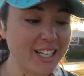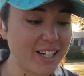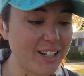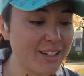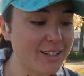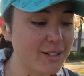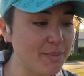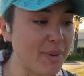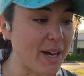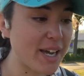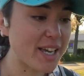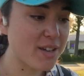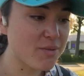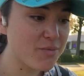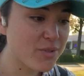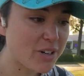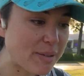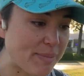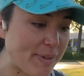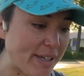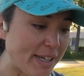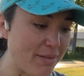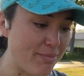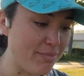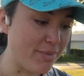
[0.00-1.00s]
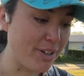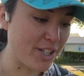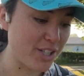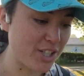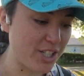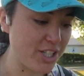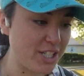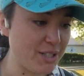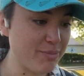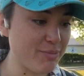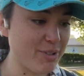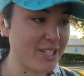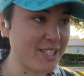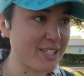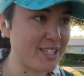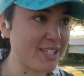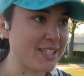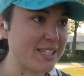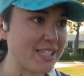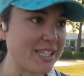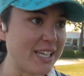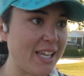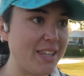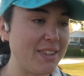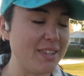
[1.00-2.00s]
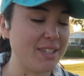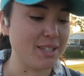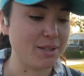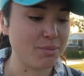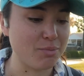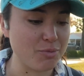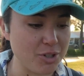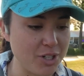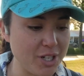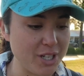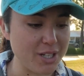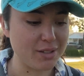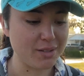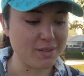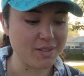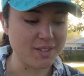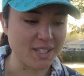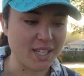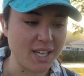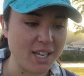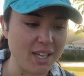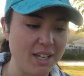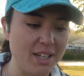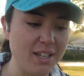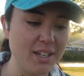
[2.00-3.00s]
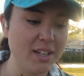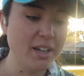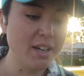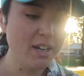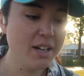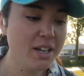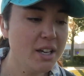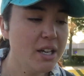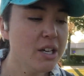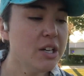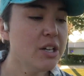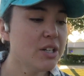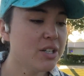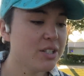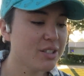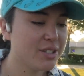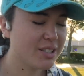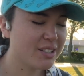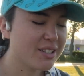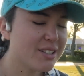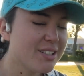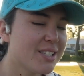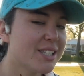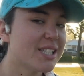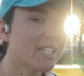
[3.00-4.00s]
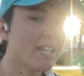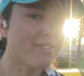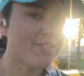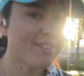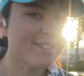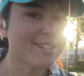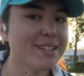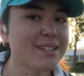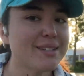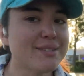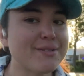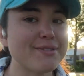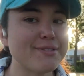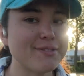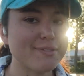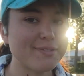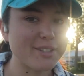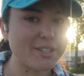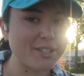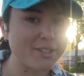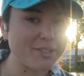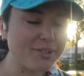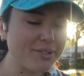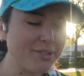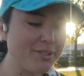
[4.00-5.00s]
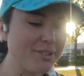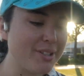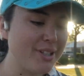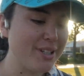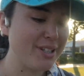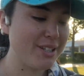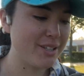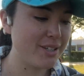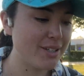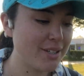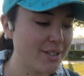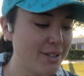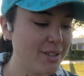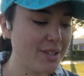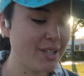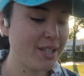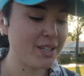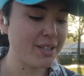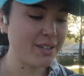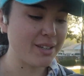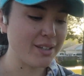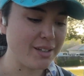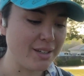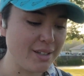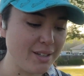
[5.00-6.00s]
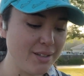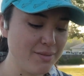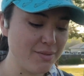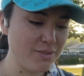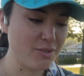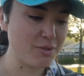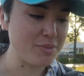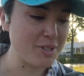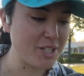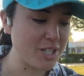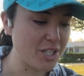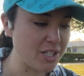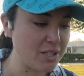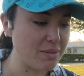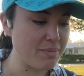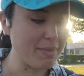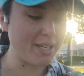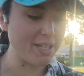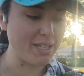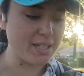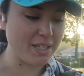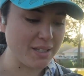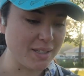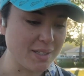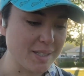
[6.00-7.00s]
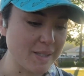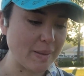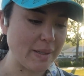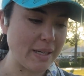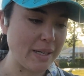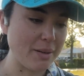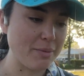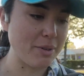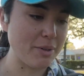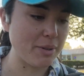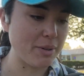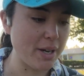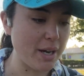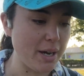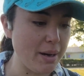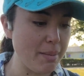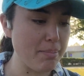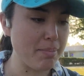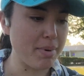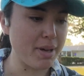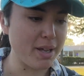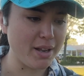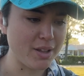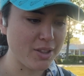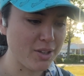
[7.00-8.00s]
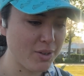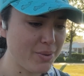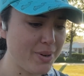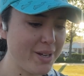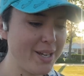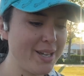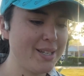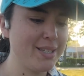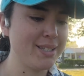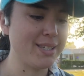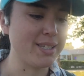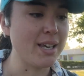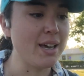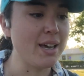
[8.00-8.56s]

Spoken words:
I am wearing my compression knee braces again this morning because I could definitely feel the inflammation in my knees when I woke up, but otherwise